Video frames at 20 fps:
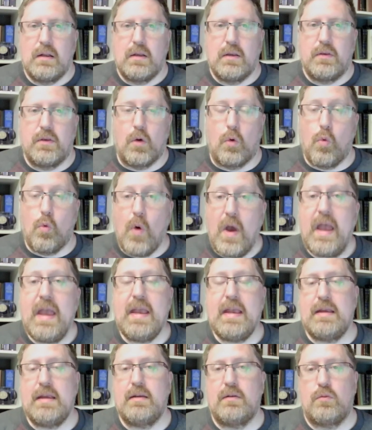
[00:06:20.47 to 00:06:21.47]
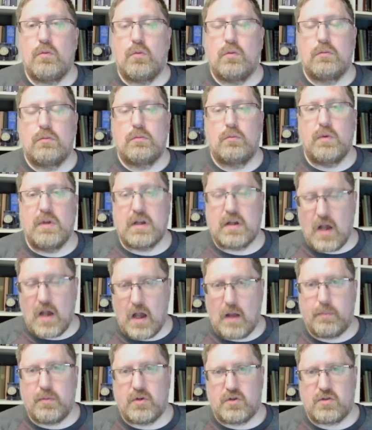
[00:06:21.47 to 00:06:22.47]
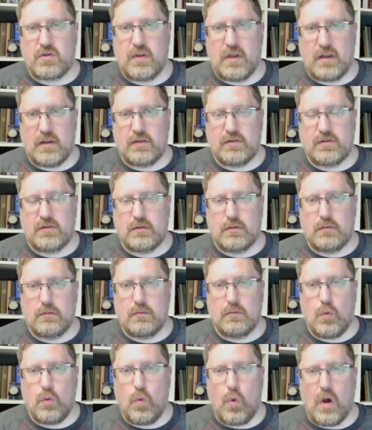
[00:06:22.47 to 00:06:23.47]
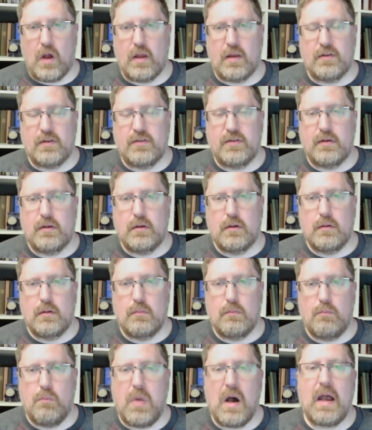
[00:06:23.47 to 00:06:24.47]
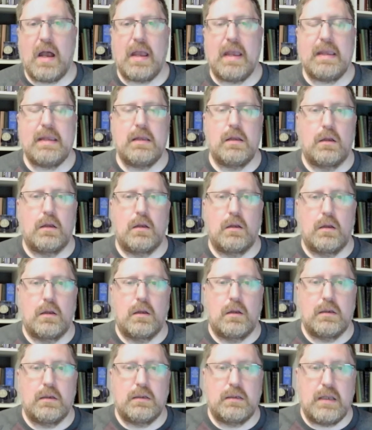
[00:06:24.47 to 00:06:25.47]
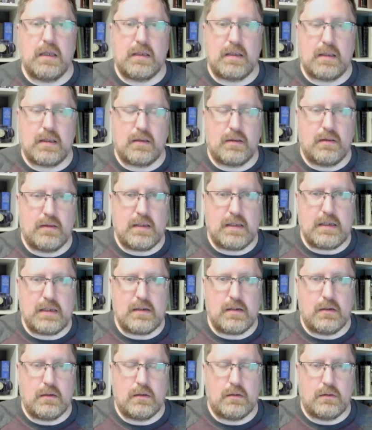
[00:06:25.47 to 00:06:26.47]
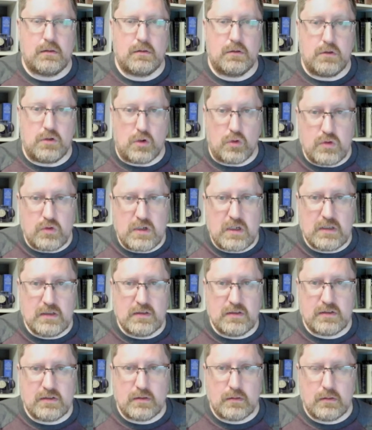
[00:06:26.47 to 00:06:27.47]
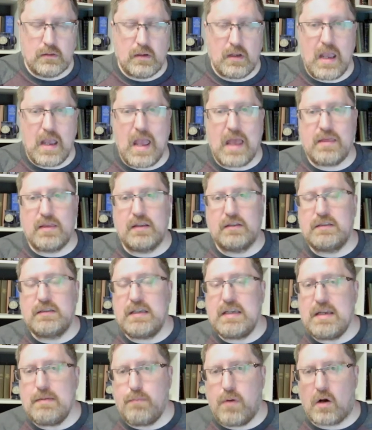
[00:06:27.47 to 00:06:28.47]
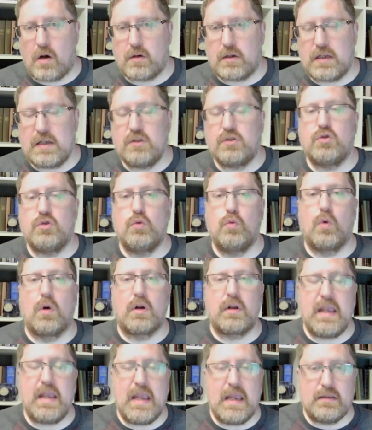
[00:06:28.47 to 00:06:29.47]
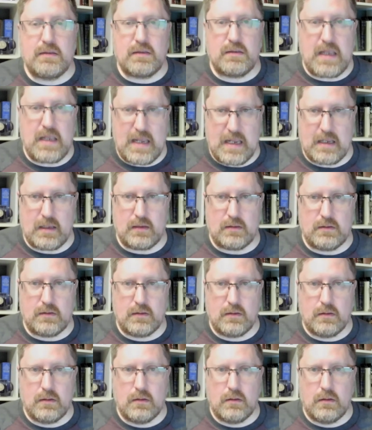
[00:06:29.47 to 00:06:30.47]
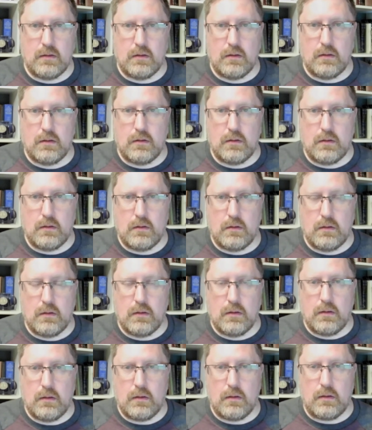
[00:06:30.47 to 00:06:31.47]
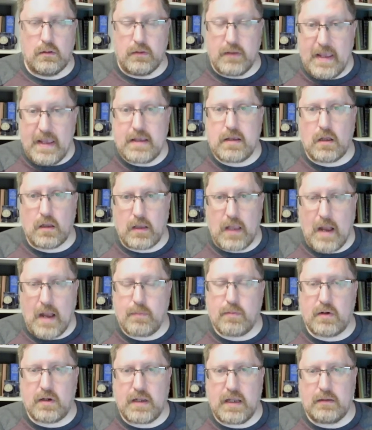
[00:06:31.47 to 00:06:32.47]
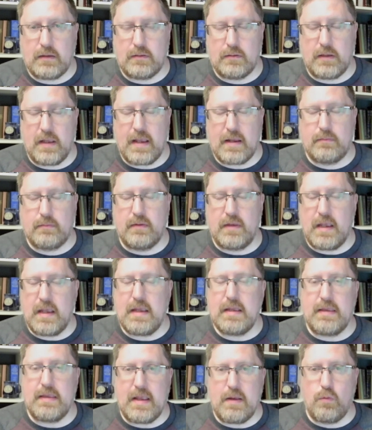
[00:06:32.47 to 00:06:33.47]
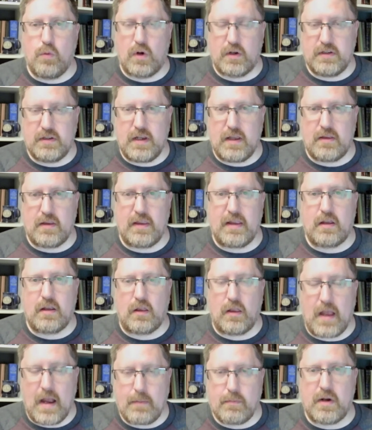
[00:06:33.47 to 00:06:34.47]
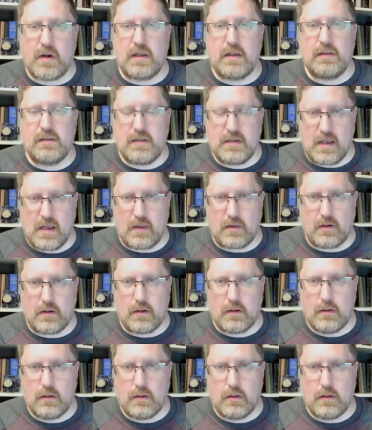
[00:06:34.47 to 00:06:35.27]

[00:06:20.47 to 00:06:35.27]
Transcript: The way we accomplished this was by getting the unions and the Tea Party to work hand in hand. They collaborate they, they, they worked together, they collaborated together